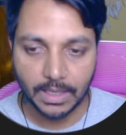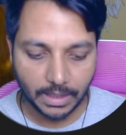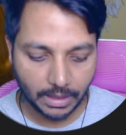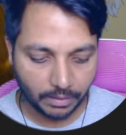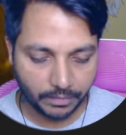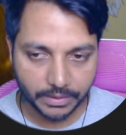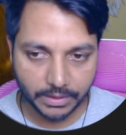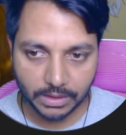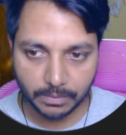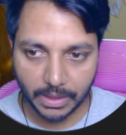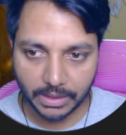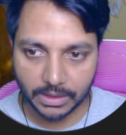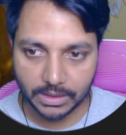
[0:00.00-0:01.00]
Now if I just
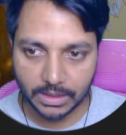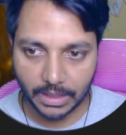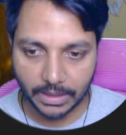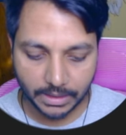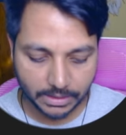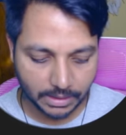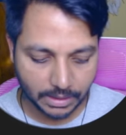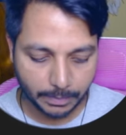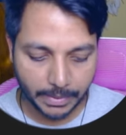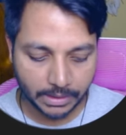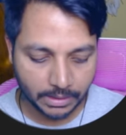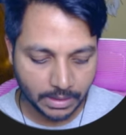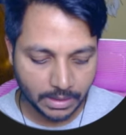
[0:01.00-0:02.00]
make this line as a
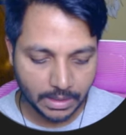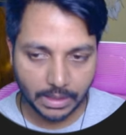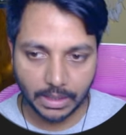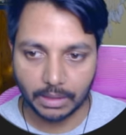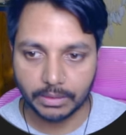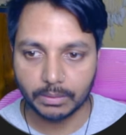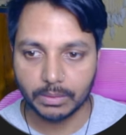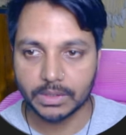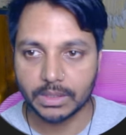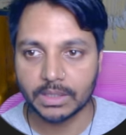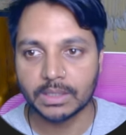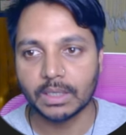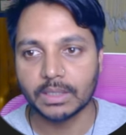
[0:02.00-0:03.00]
comment, now you will see
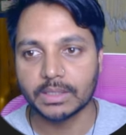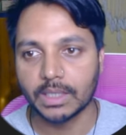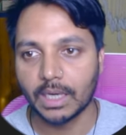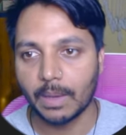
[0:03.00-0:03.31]
this sale